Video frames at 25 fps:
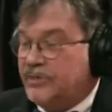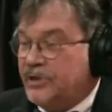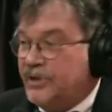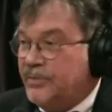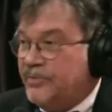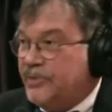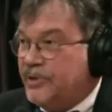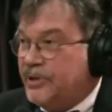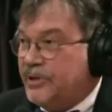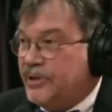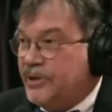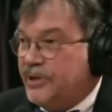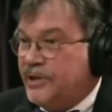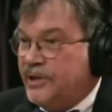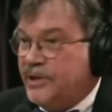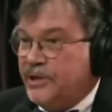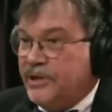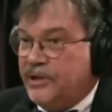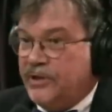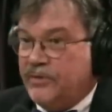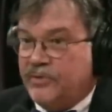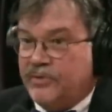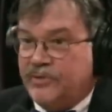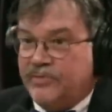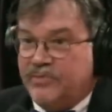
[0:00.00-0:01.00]

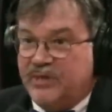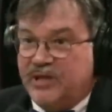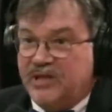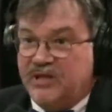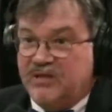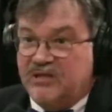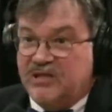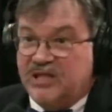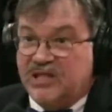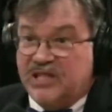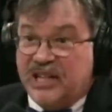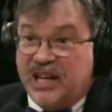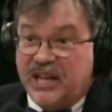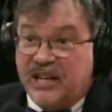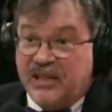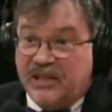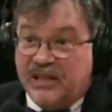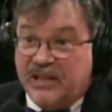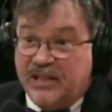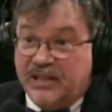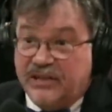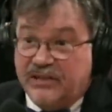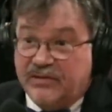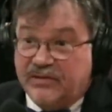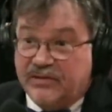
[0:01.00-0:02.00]
Typically, it would be
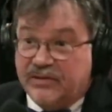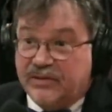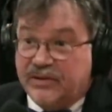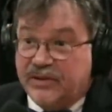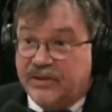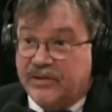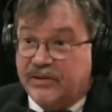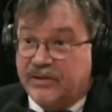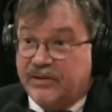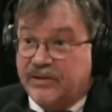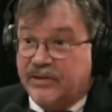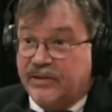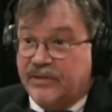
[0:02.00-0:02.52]
saline or